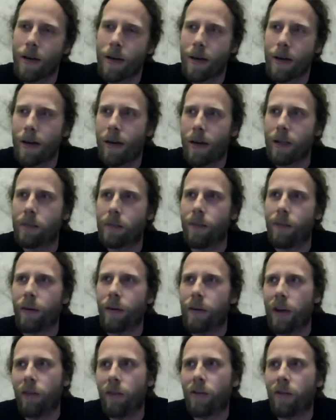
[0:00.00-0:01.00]
it's
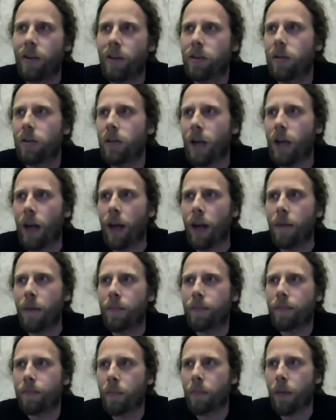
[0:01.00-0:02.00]
very different today.
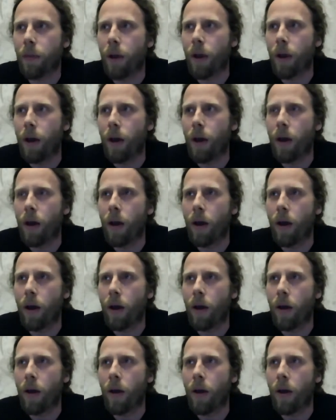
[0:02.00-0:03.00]

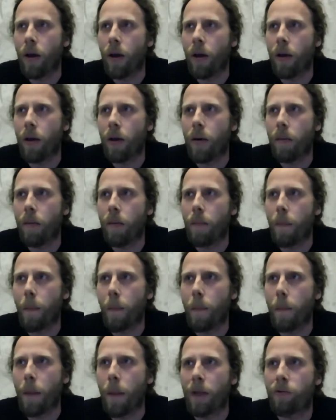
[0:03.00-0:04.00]
Uh,
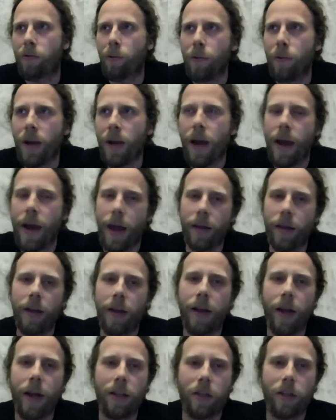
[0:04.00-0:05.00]
but for me, I had an
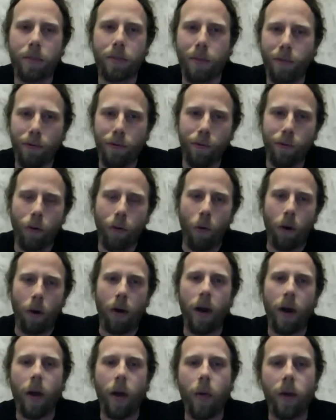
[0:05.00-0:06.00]
agent
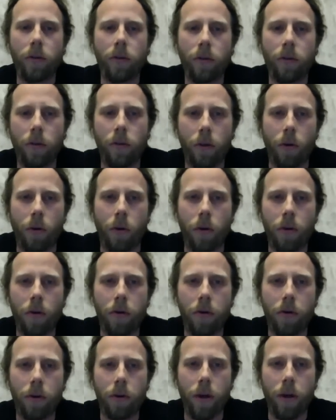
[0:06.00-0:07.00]
before I went to New York.
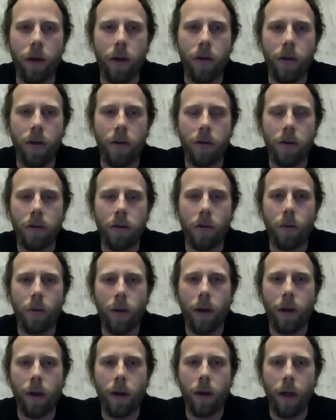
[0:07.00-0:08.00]
Uh, so
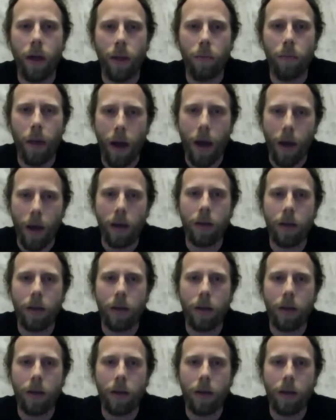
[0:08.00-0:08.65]
when I came back,